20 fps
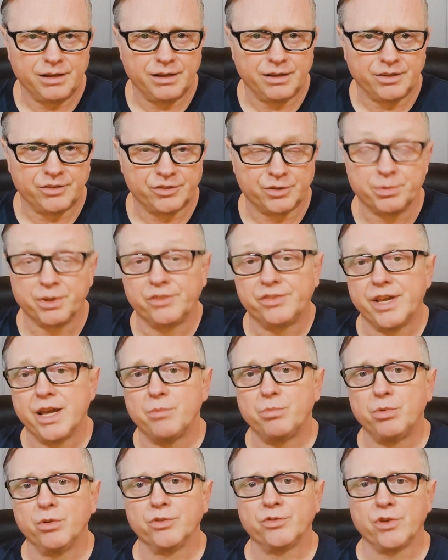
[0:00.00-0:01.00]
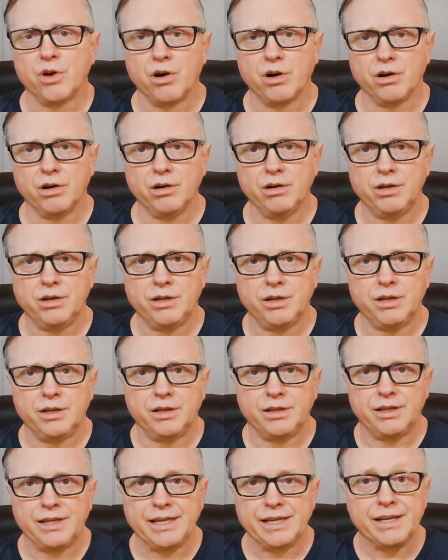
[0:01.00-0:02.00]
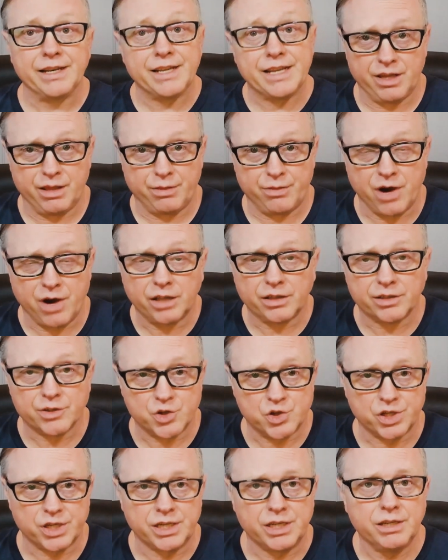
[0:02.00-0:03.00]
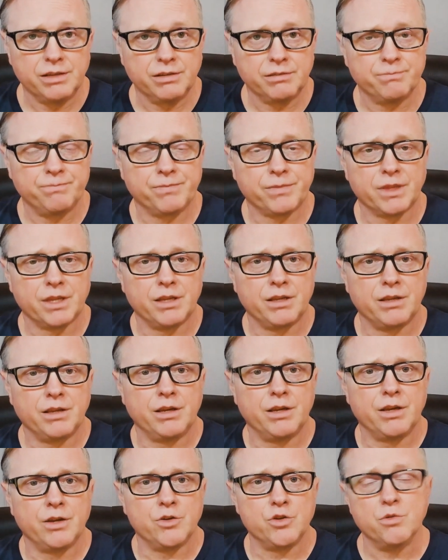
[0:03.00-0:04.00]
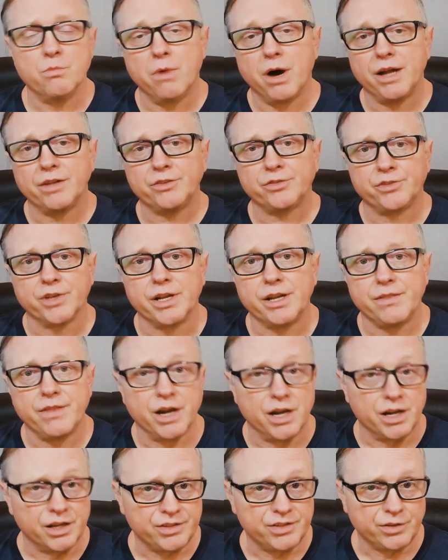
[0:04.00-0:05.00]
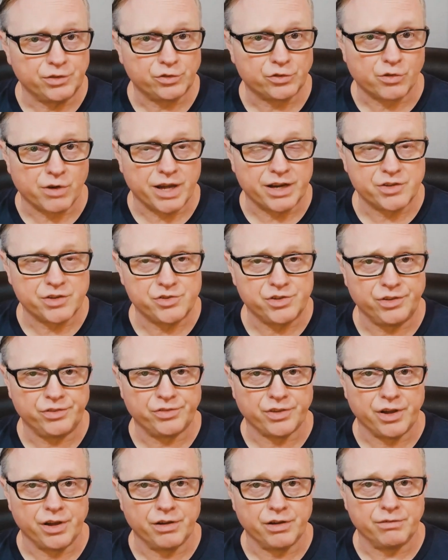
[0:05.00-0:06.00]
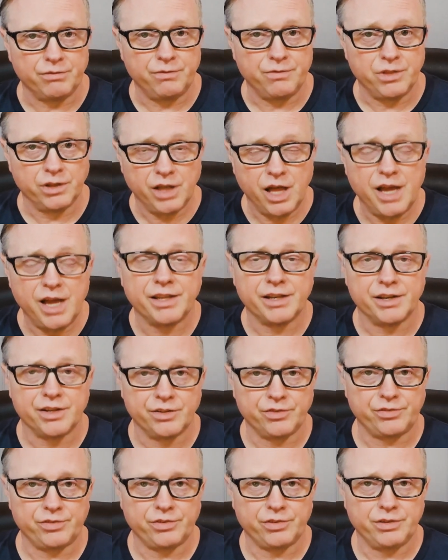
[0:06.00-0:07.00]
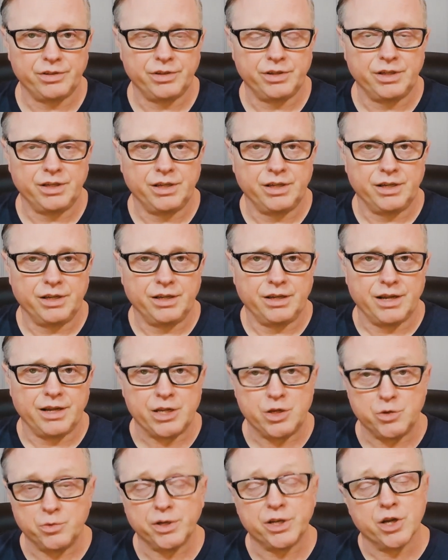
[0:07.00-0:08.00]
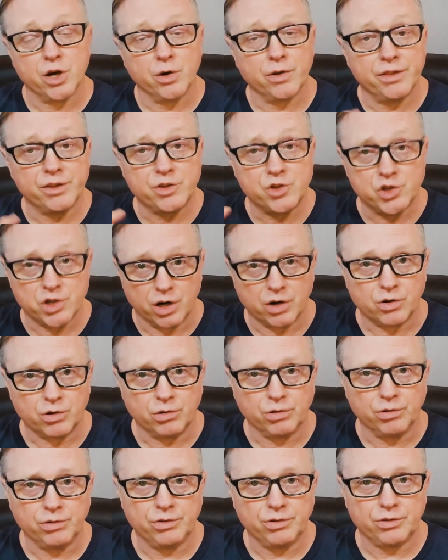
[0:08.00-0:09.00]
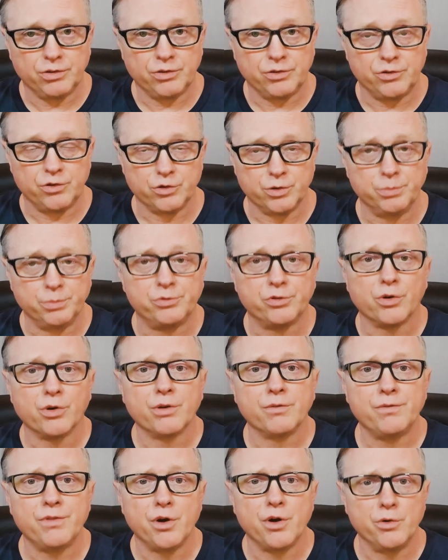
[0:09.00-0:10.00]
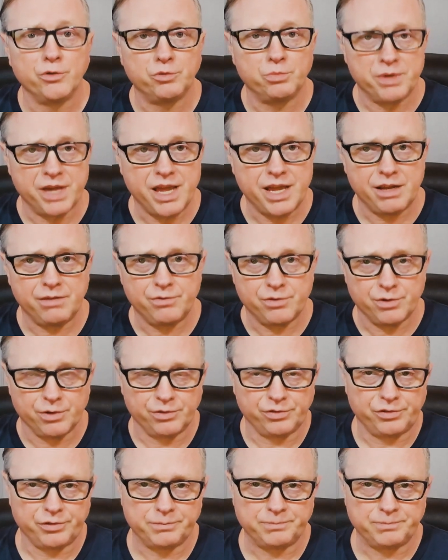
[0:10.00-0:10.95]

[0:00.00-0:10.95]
Some examples are, in ethology, you might study the hunting strategies of the lioness, and you would go to the jungle to observe those behaviors.